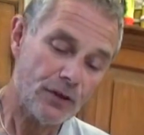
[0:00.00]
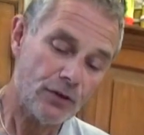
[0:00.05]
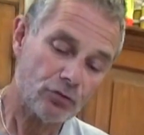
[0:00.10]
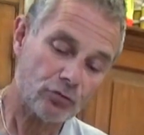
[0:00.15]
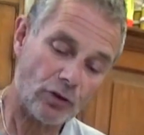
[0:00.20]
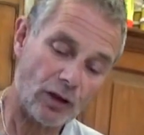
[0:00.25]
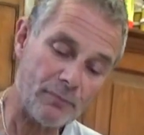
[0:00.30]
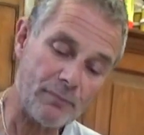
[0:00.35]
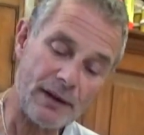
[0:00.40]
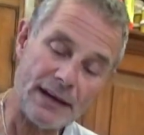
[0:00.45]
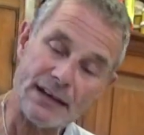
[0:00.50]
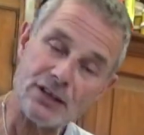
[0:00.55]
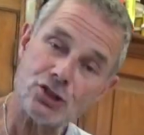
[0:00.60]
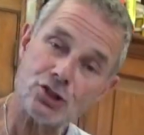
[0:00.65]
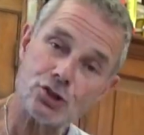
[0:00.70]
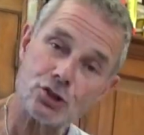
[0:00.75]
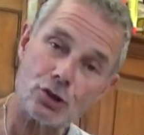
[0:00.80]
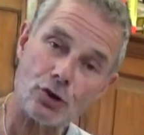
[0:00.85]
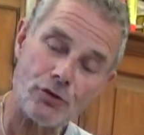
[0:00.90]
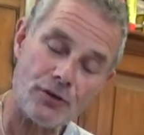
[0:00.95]
So I made
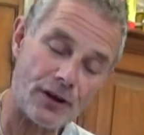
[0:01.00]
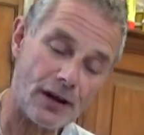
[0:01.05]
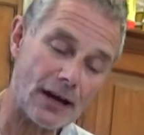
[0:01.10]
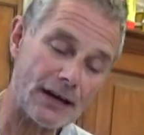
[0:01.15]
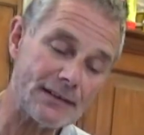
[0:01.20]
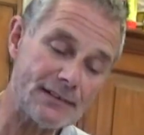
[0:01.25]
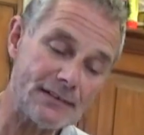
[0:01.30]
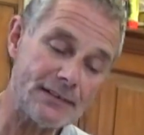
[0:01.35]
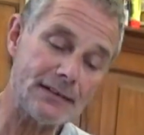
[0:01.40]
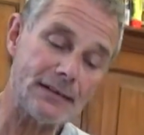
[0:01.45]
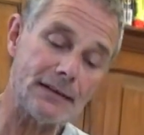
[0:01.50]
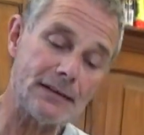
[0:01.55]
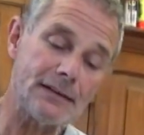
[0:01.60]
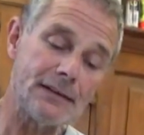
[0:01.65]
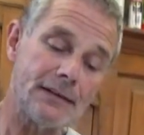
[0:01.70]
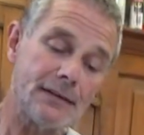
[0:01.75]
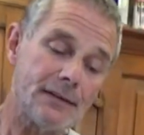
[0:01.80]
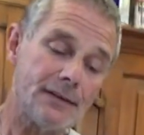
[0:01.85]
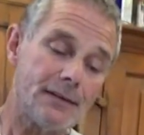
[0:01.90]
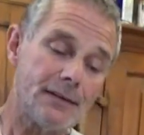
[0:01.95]
sure that I
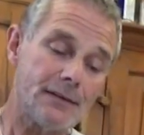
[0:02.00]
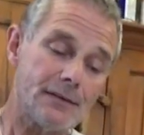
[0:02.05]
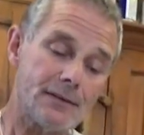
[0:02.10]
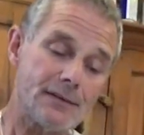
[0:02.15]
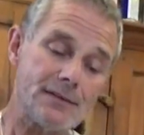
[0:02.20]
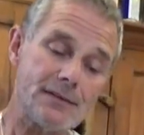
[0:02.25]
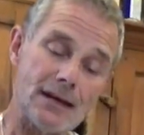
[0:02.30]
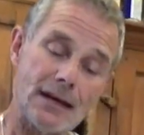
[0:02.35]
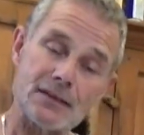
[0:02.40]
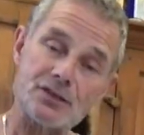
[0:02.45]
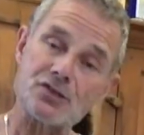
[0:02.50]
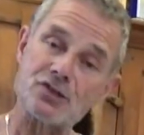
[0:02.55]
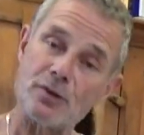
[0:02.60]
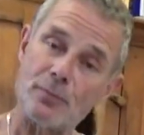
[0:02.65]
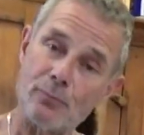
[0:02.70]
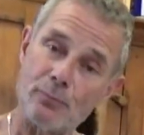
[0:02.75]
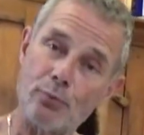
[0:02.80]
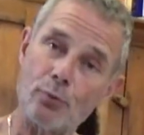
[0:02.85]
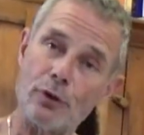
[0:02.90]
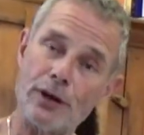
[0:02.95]
did get
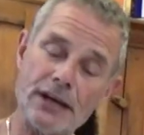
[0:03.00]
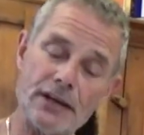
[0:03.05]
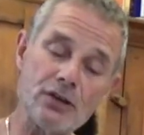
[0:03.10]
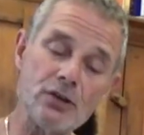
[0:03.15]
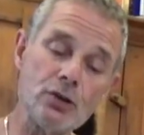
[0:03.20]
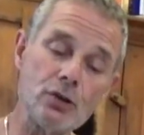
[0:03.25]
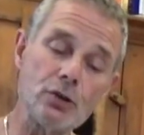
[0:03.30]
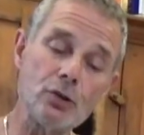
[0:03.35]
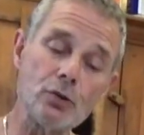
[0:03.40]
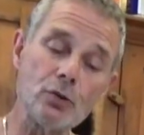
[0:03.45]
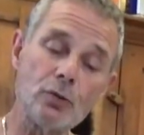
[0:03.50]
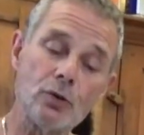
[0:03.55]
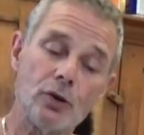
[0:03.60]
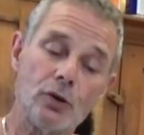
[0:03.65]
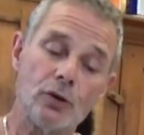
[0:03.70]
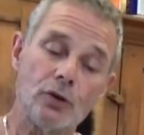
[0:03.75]
some brand new